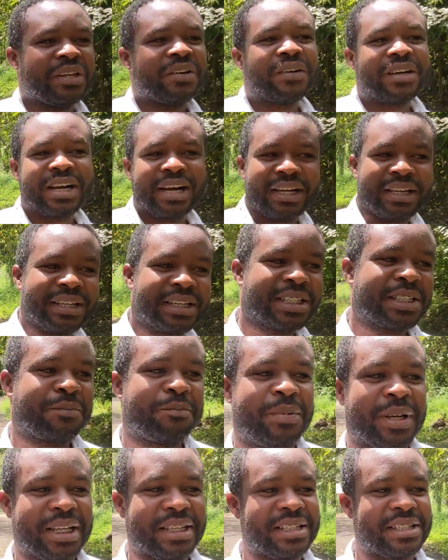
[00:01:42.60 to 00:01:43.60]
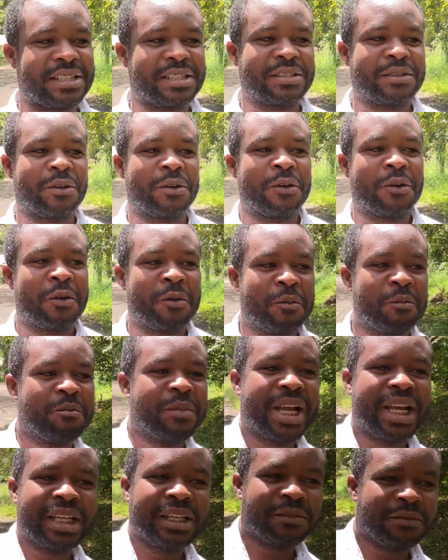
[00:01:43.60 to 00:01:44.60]
You can expect so
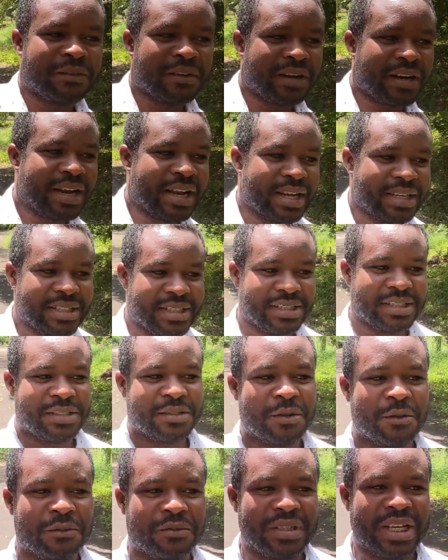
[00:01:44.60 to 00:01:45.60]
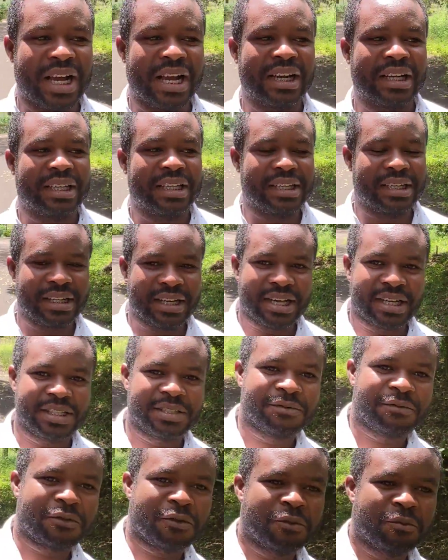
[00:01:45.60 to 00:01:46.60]
many varieties of young
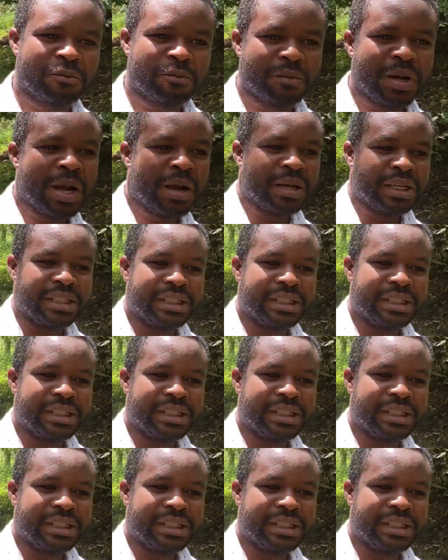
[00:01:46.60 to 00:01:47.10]
leaders from